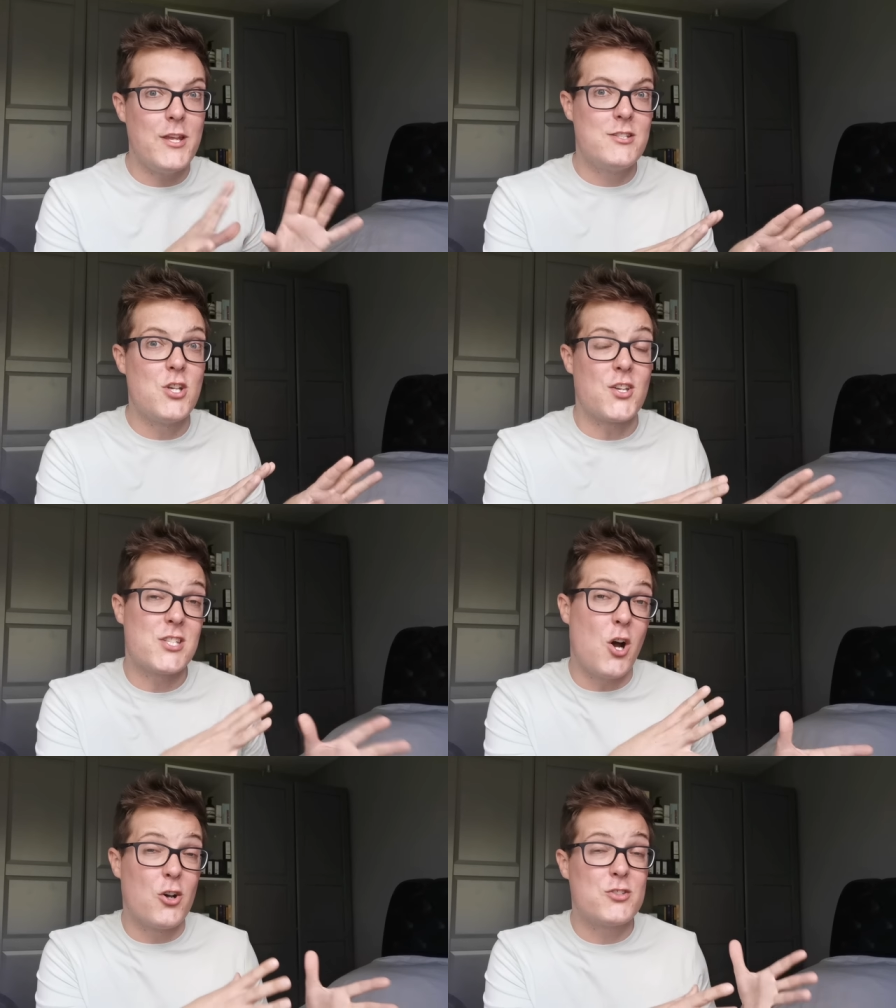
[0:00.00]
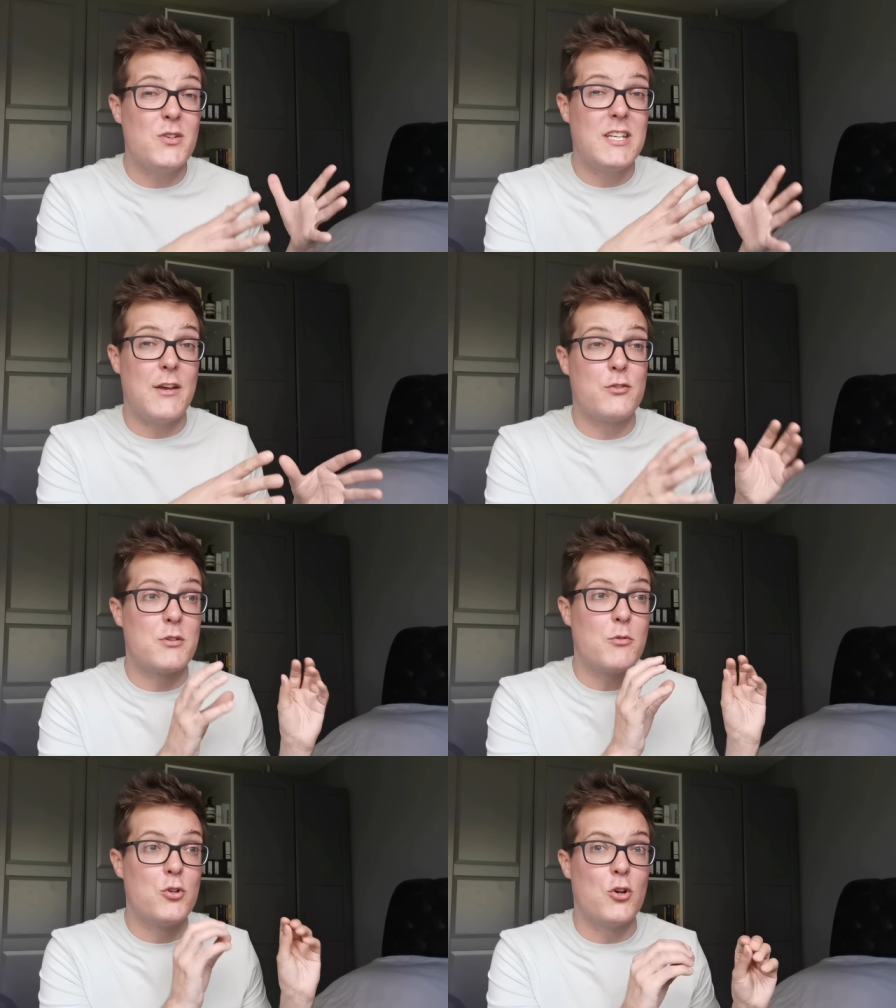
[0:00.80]
This does, and it also
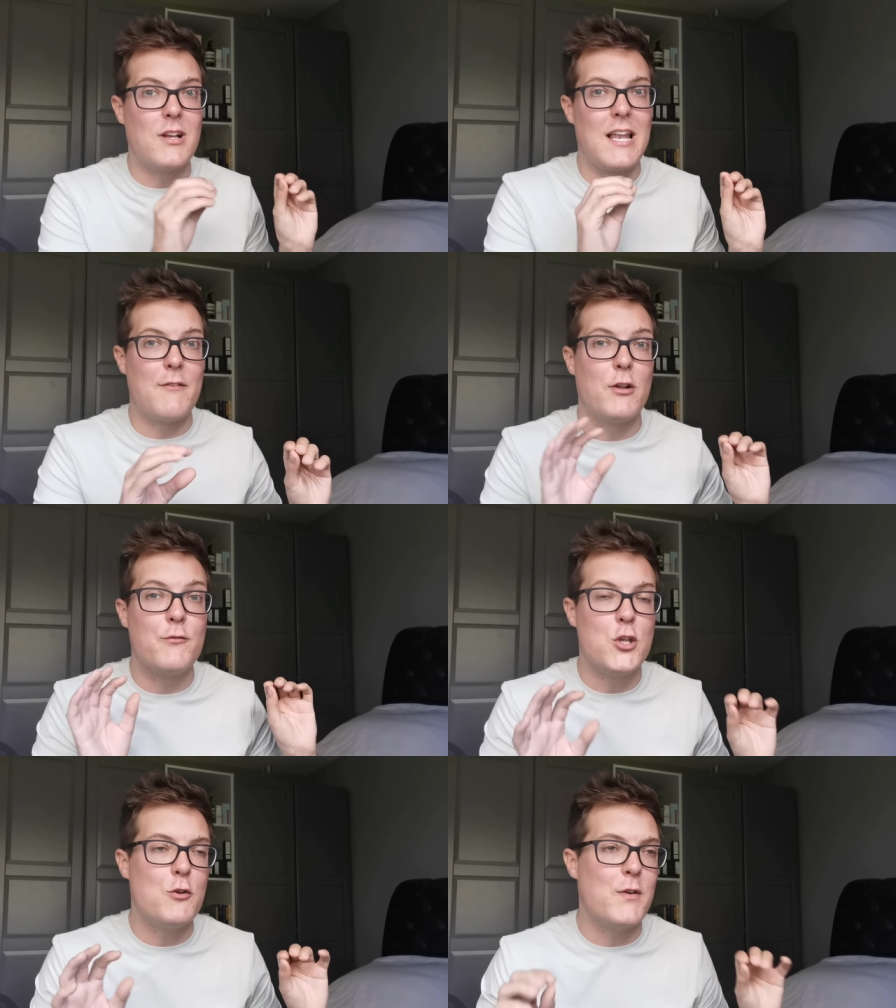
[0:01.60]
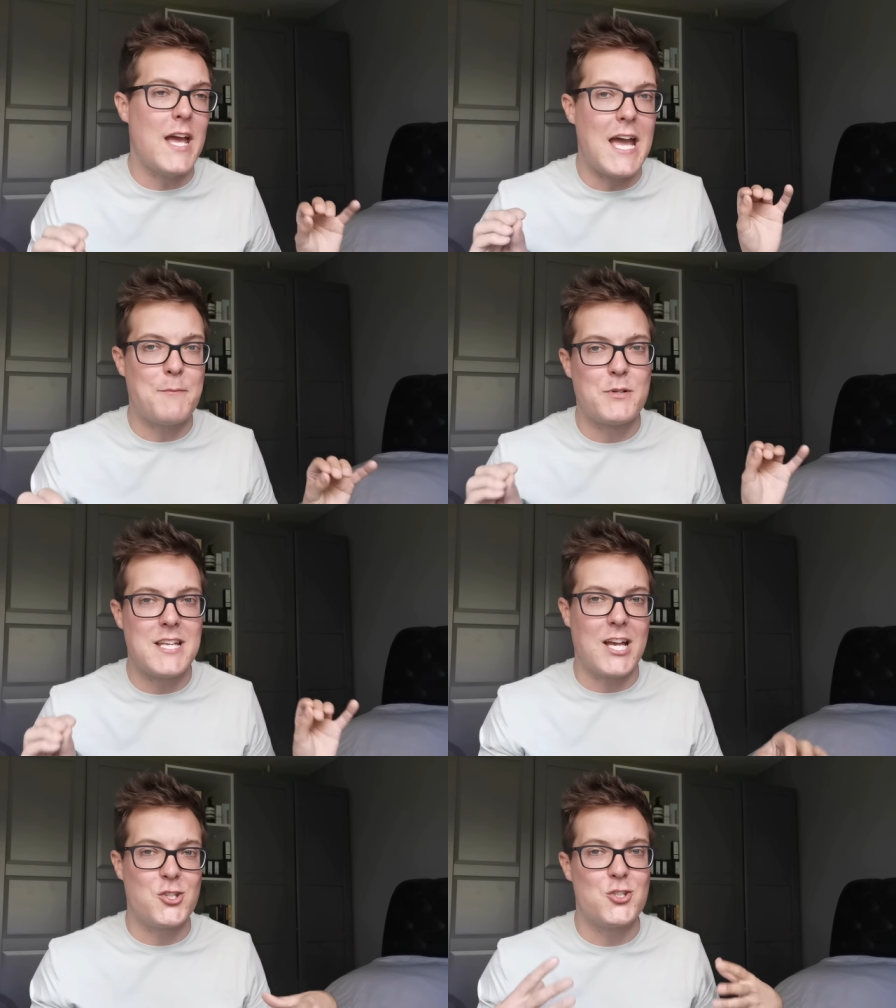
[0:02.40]
gives some good level of UVA
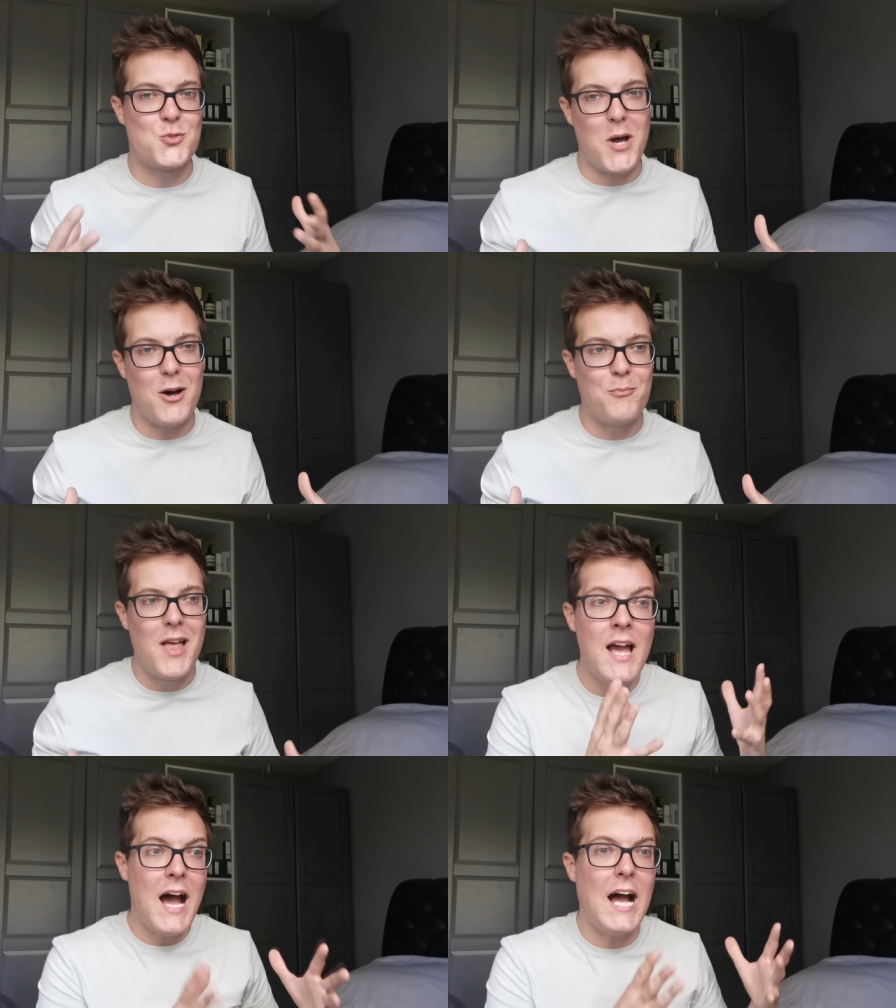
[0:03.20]
protection as well.